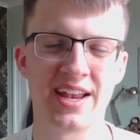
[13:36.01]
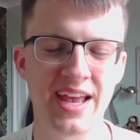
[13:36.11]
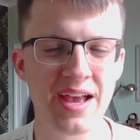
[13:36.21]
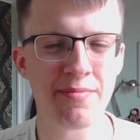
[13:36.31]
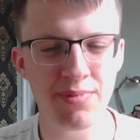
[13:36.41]
And
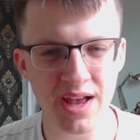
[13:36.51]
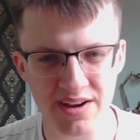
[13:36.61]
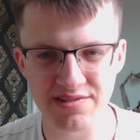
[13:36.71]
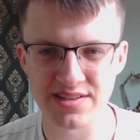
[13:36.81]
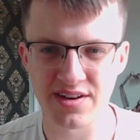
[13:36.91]
here
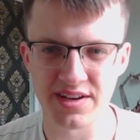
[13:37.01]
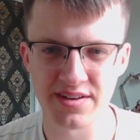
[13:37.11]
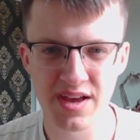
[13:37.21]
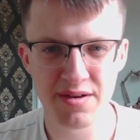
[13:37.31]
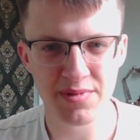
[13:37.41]
black resigned,
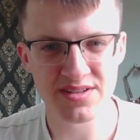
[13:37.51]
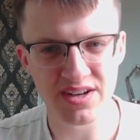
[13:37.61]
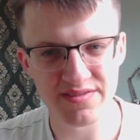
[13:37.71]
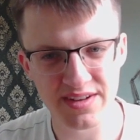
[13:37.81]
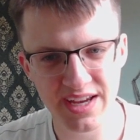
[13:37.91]
because
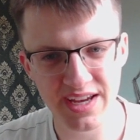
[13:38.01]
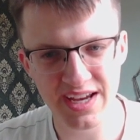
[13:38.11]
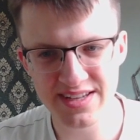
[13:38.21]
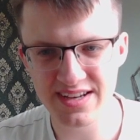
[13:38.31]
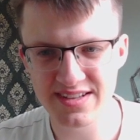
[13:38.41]
after king
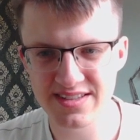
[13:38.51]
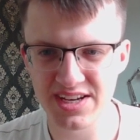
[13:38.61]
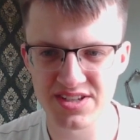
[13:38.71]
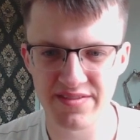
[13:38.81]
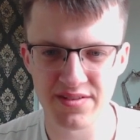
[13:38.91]
takes
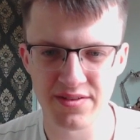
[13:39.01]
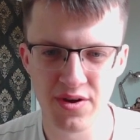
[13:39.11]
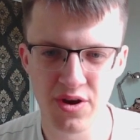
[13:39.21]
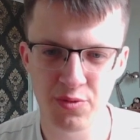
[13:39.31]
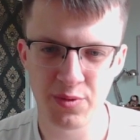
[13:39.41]
h7,
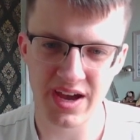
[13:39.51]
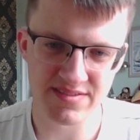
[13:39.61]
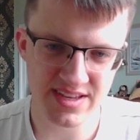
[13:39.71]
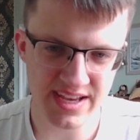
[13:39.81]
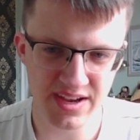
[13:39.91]
we have
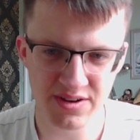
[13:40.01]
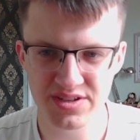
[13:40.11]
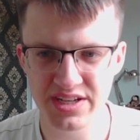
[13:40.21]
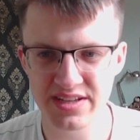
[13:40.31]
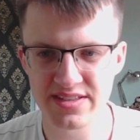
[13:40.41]
taking on
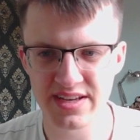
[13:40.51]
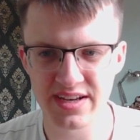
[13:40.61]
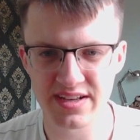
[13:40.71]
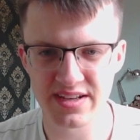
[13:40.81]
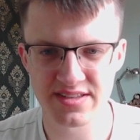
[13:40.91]

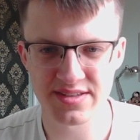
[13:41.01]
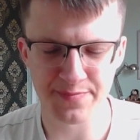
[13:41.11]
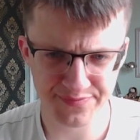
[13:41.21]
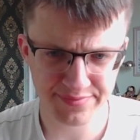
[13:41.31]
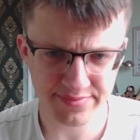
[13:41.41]
g6.
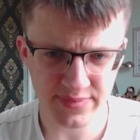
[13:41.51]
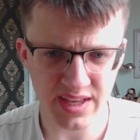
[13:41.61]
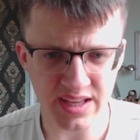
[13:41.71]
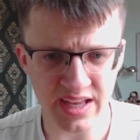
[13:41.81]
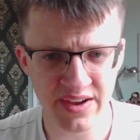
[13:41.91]

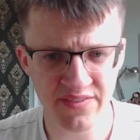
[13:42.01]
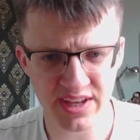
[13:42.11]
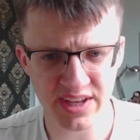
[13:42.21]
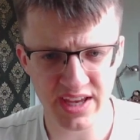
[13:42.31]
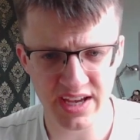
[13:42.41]
If the
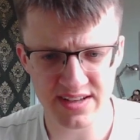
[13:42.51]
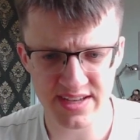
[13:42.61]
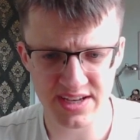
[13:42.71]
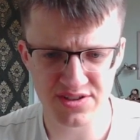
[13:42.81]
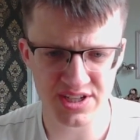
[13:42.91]
king takes on
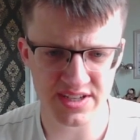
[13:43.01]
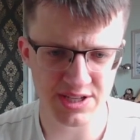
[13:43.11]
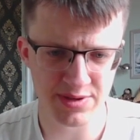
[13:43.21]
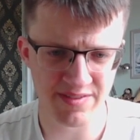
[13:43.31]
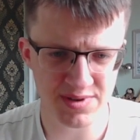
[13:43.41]
g6, we
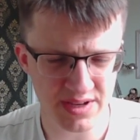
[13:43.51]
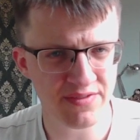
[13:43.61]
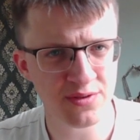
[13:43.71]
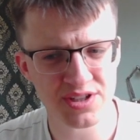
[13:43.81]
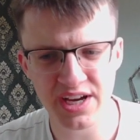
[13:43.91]
have bishop
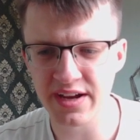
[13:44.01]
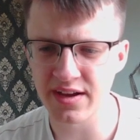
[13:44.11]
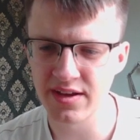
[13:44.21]
e4 check.